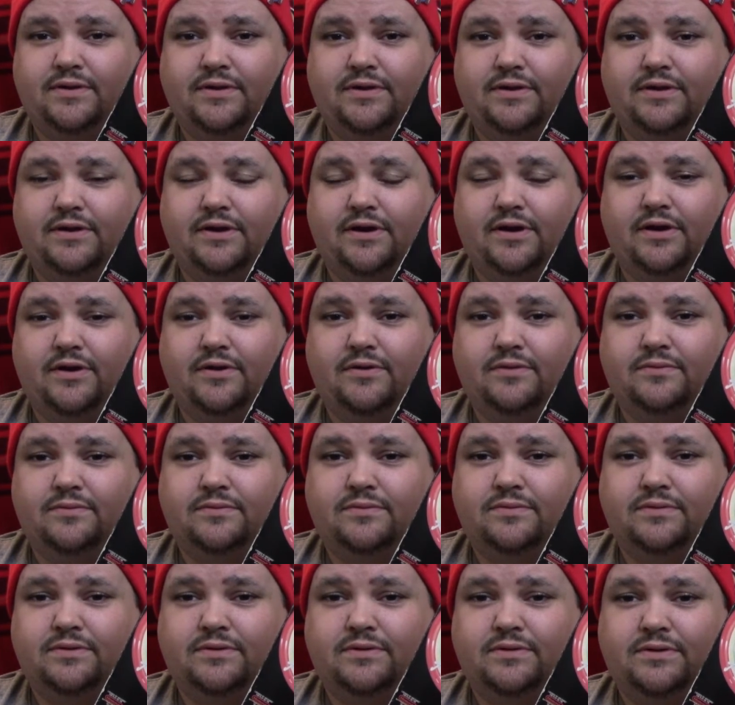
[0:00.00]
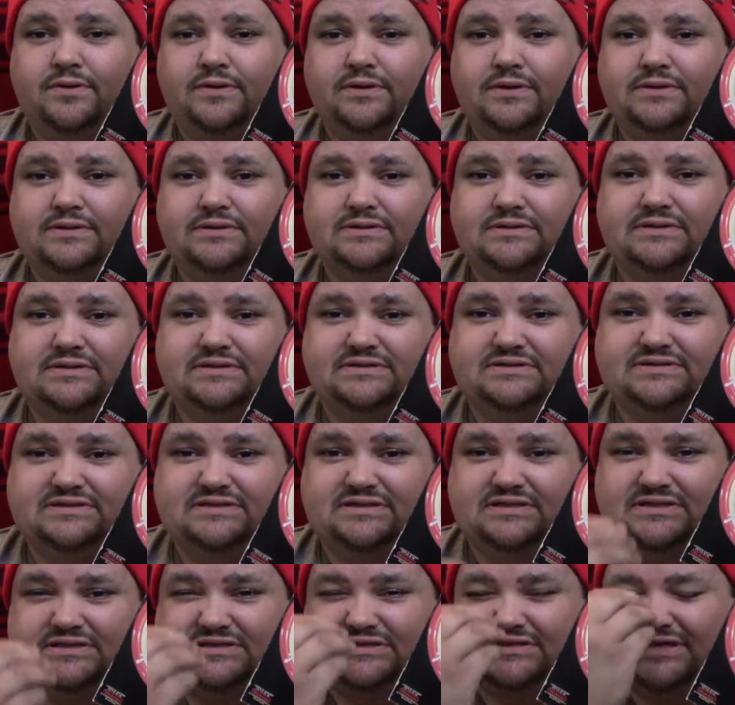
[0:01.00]
You know,
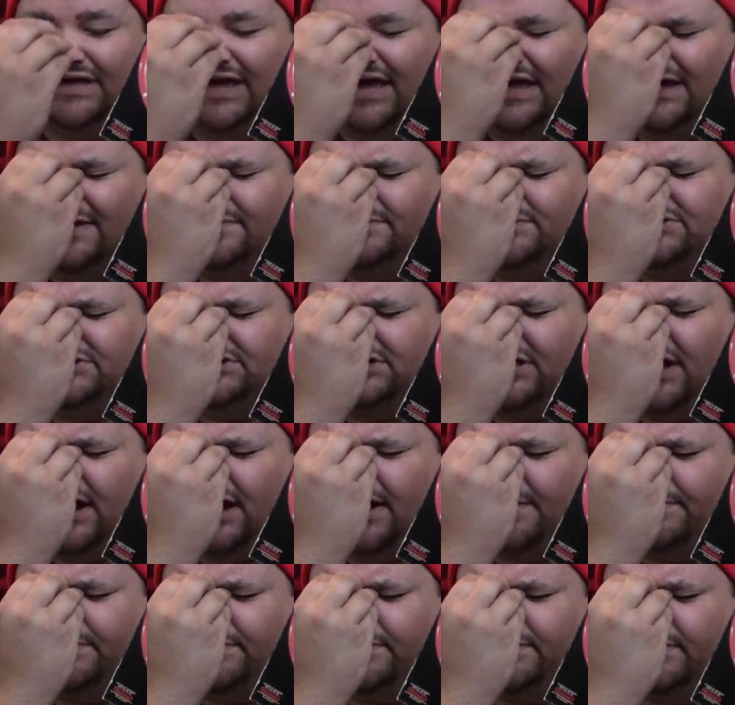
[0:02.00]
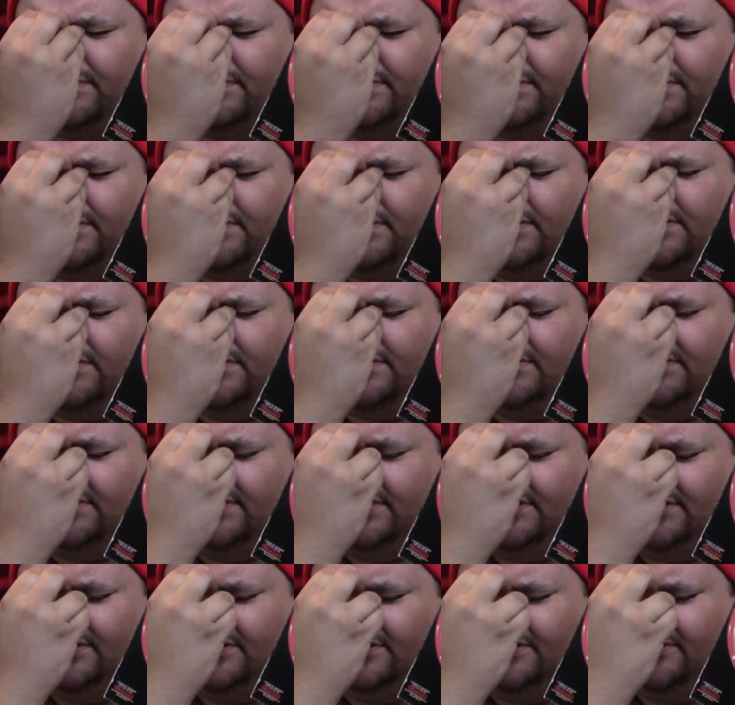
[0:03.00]
this game shop, or,
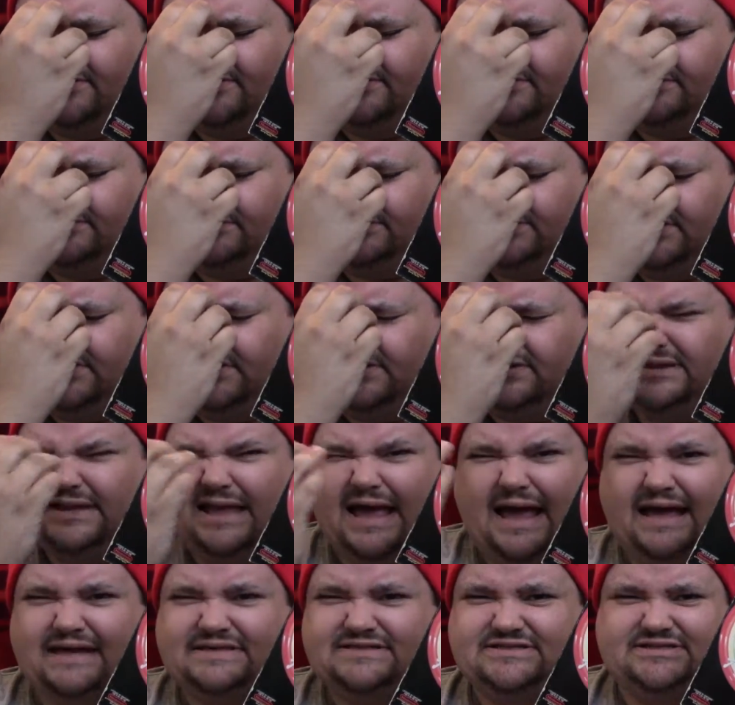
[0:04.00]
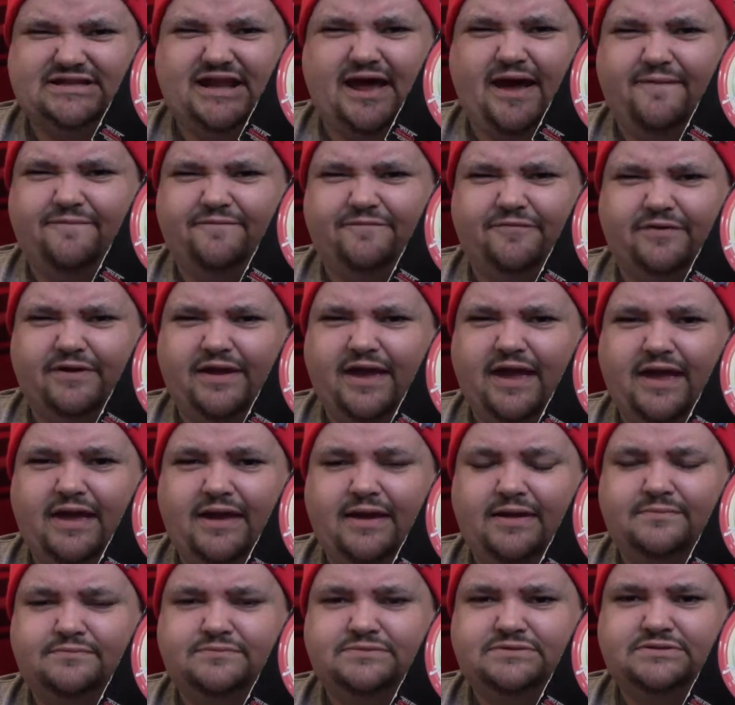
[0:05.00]
you know, Last Stop for
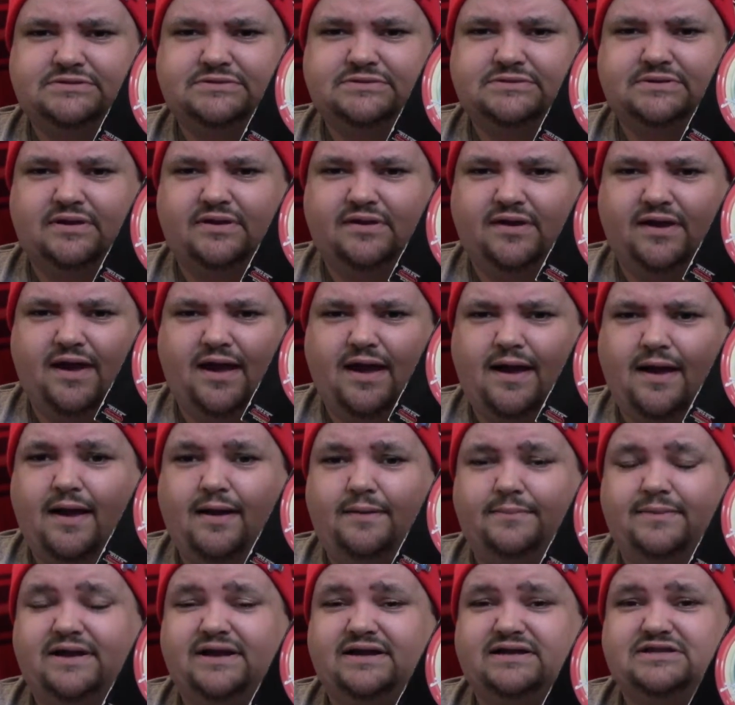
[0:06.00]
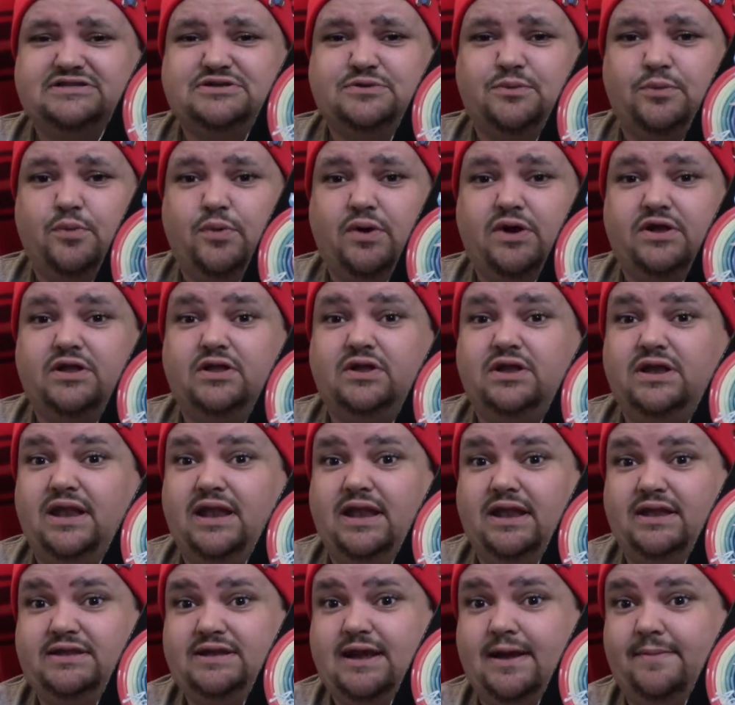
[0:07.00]
Games. I'm not going
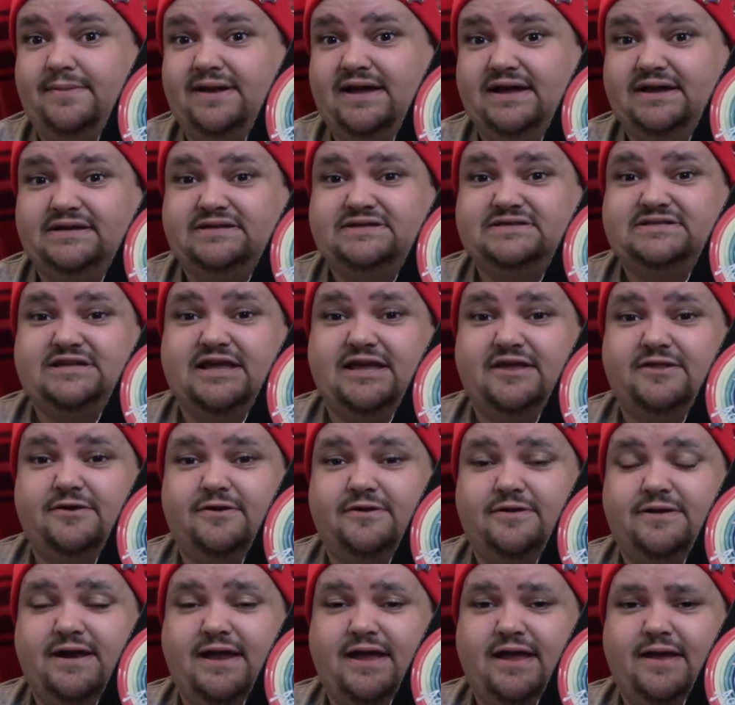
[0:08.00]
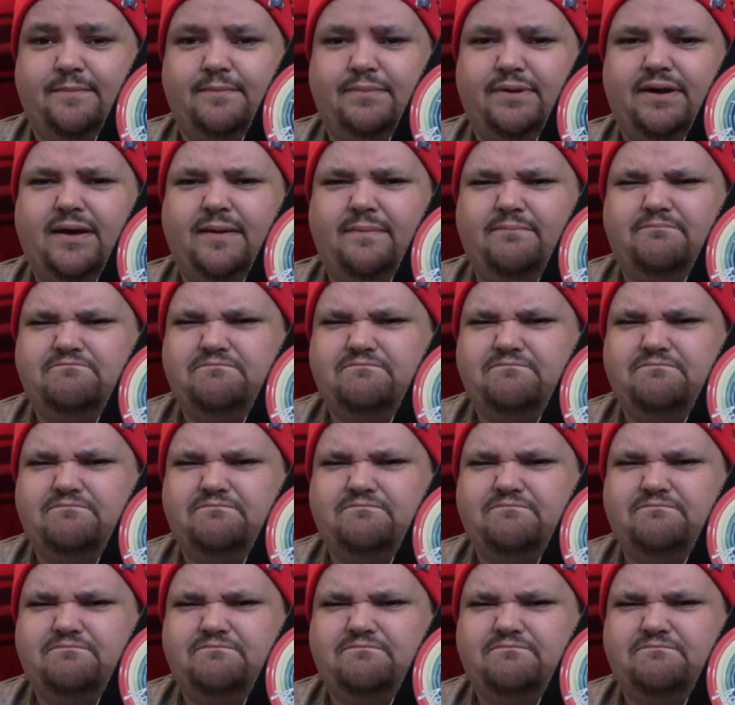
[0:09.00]
to say their name, but